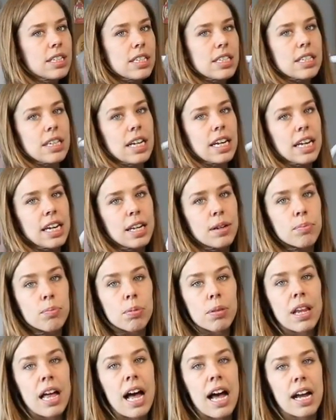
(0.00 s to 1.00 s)
it in
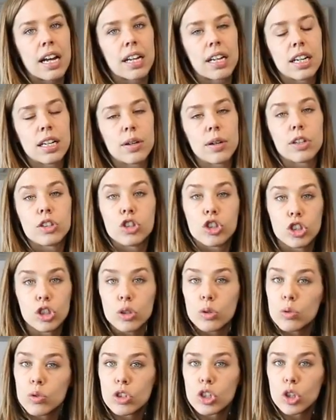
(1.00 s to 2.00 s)
black
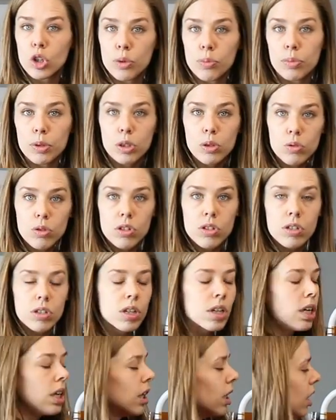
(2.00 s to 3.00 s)
shoes or boots,